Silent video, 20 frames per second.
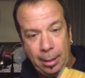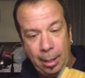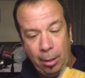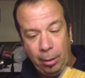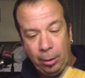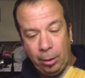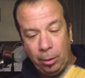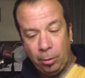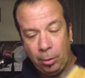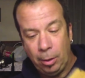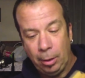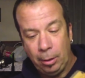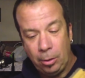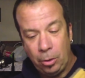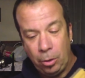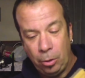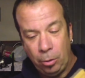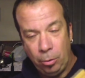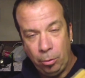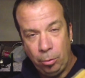tell you
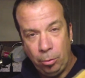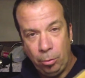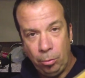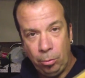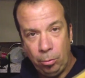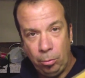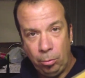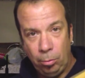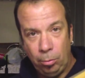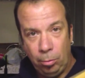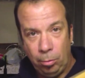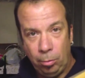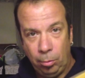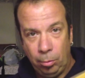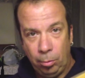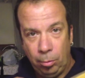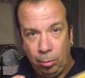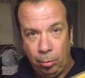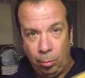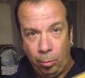to,
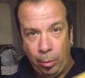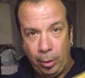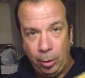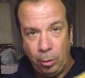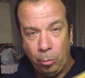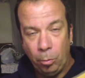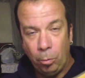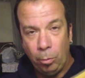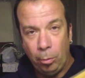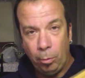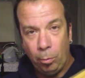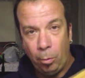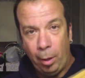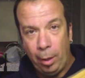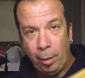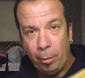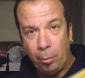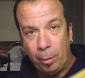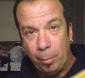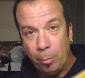when you
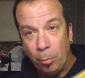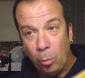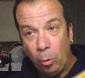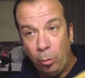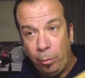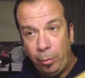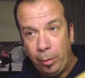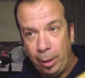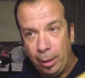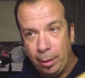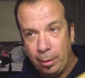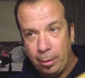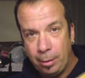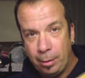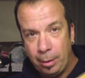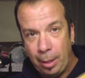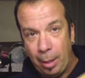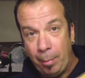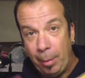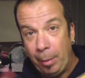want to remove
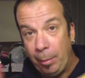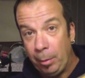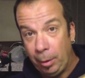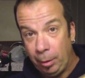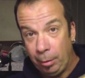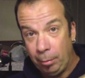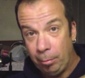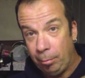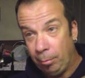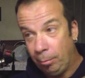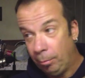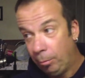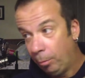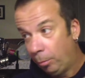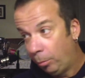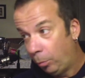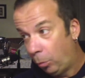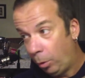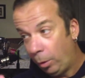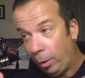this and maybe
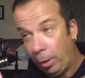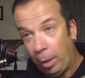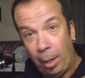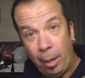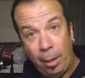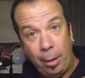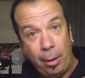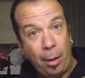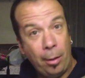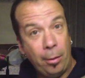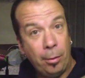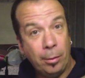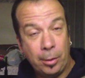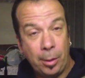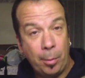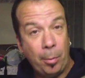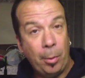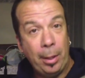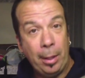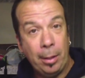put it on
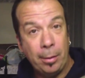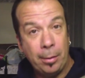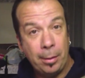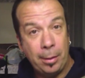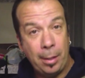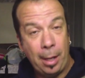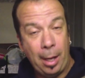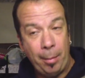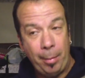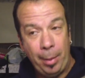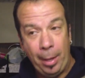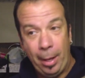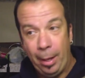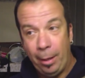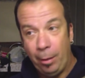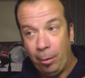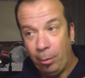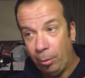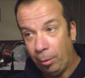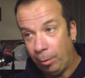someone else's
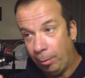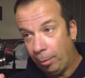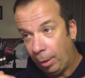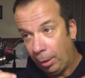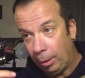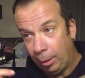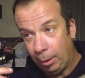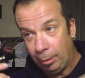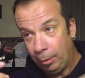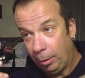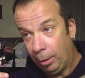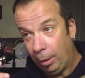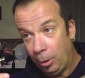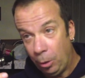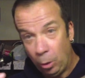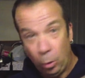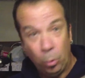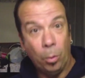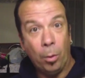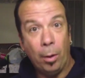iPad, or
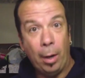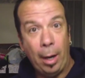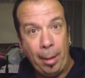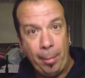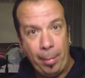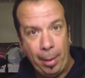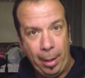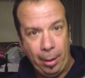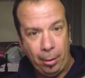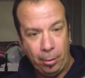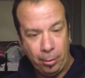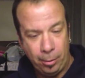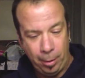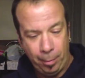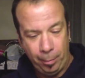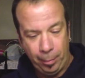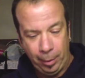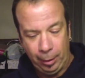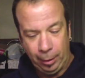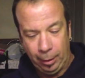a newer iPad or
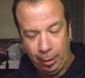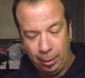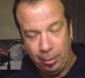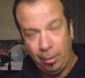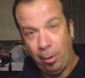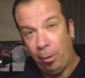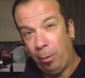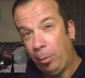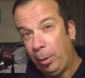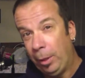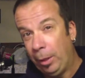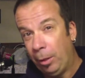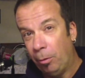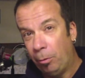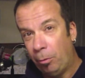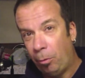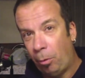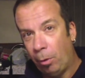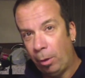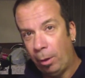something, because the 3
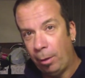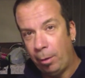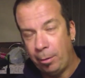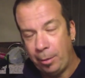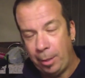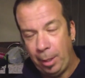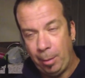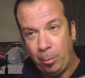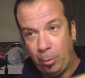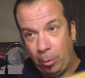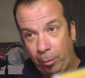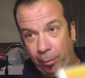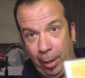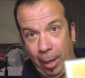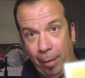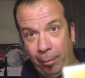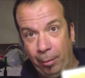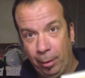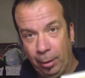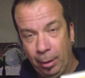and the 4 are the same. So
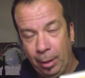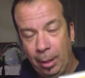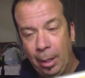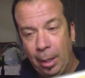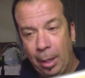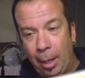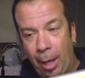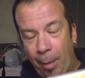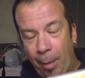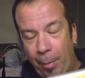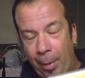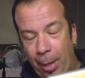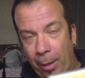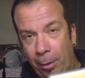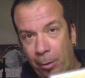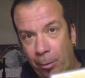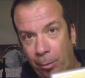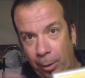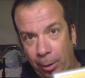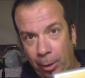if you have an
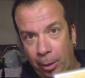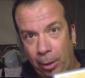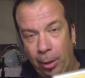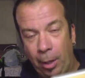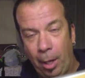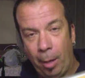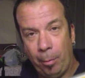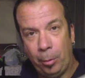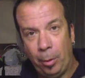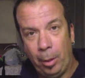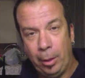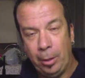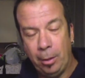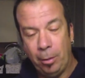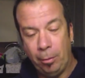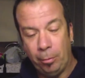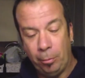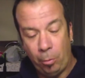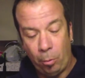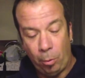iPad 3 and you're going to
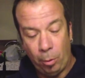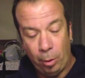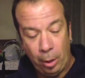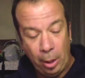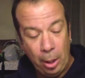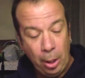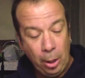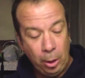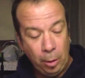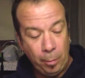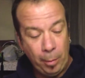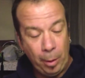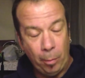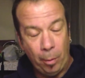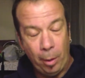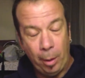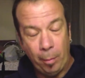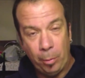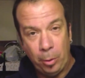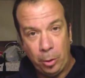upgrade to the 4, you
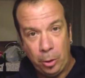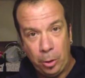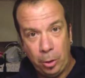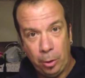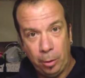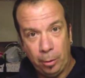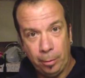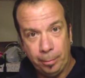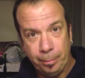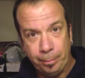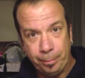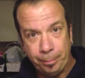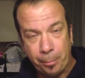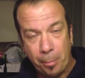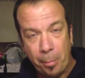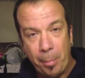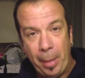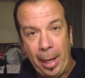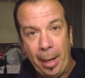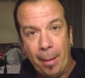may want to put your
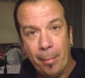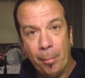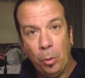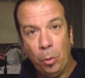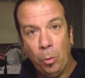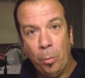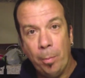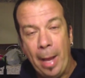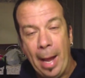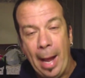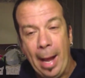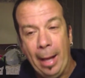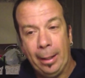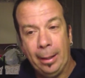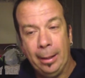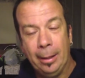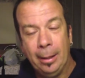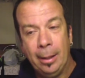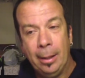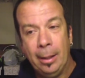bamboo
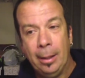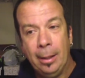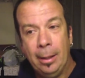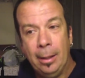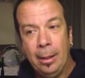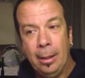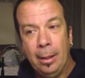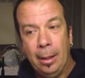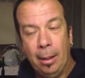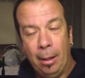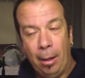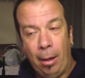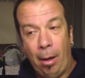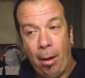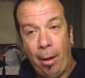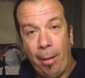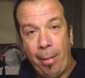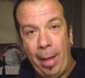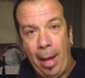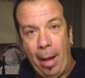back
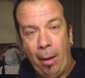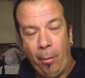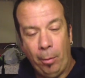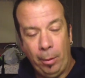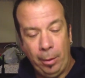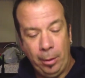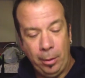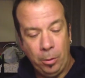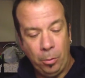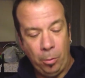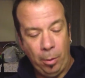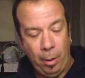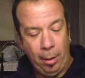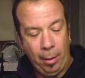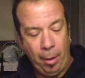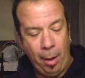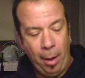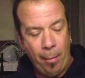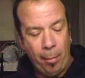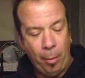on that one
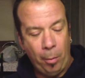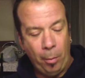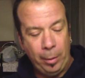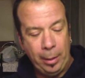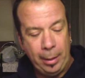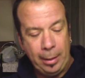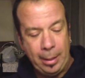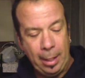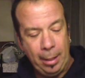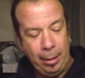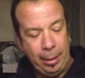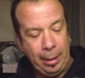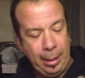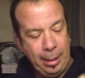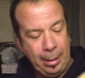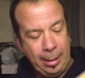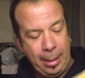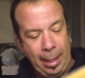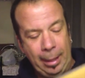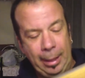well. But what they tell
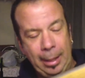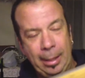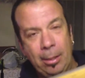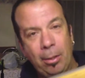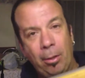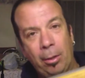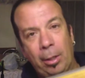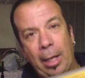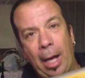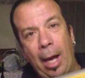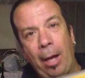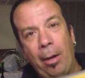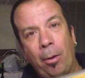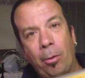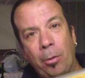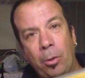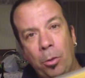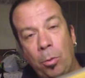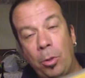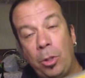you is that these little
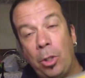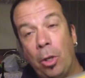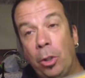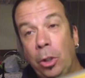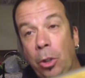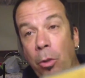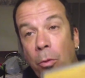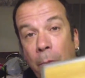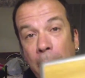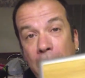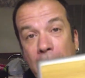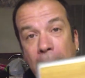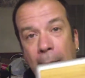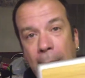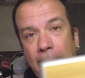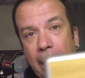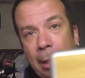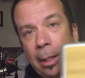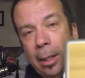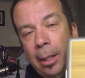cutouts, which are
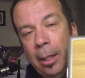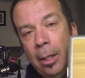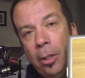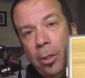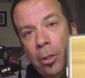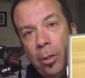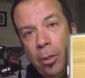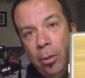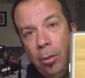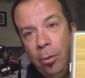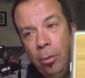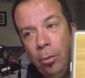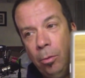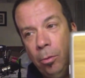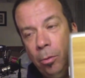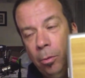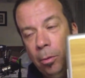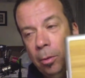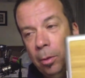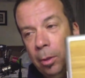unique
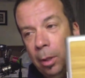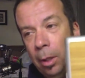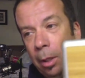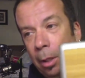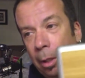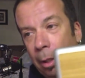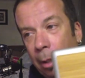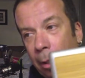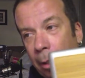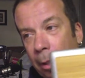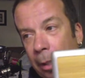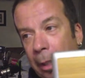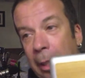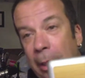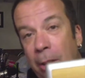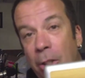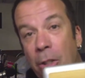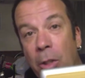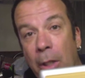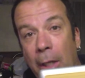to
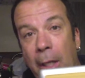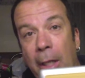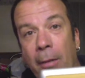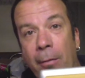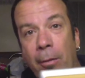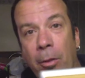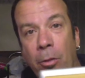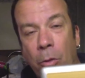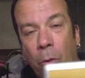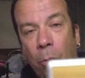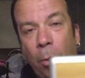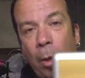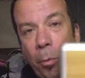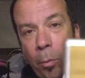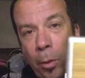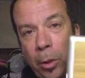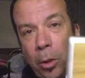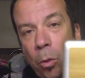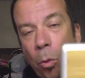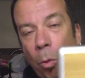each individual
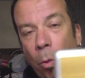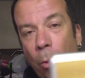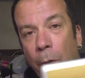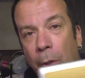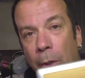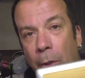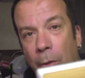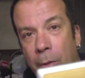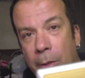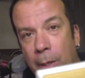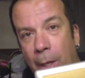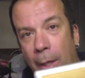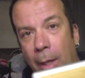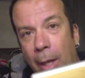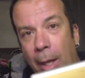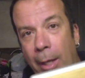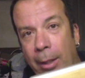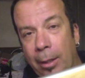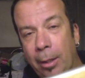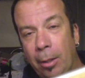one, when you order yours
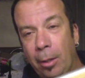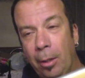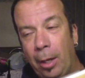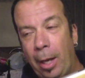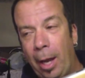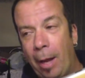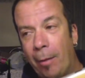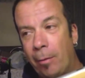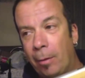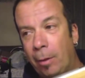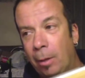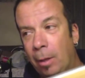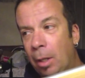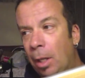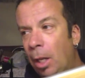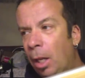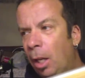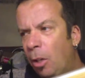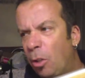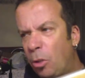online, they have an
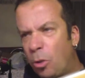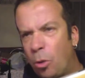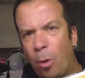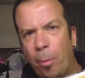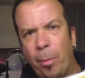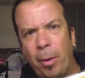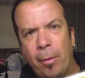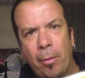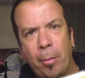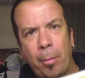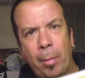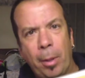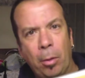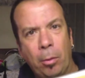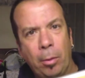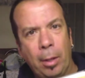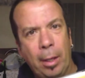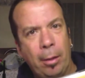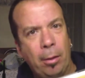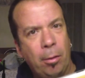assortment of
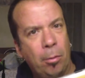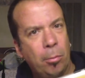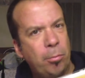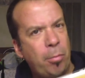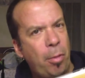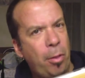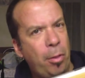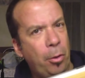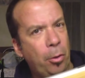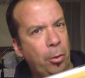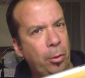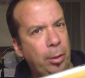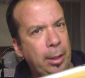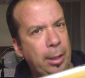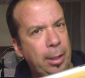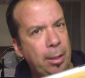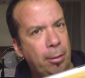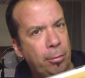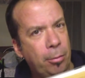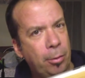about, I don't know,
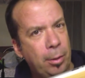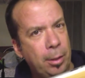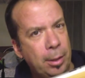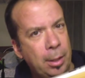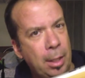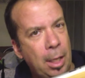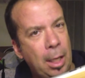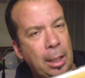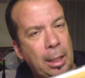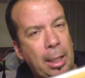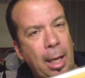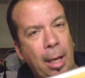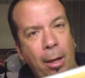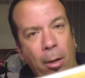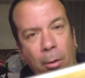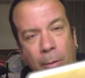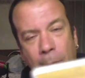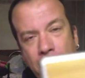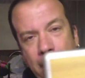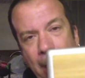30 different
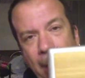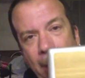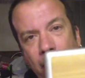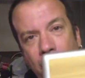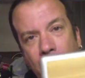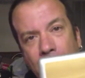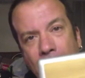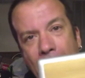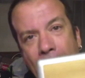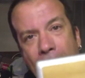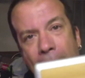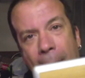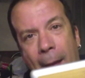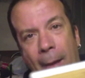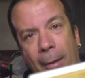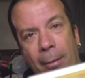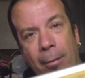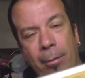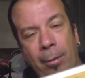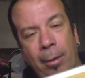cutouts that you can
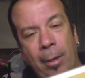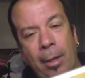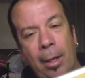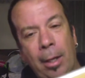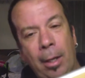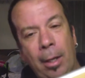have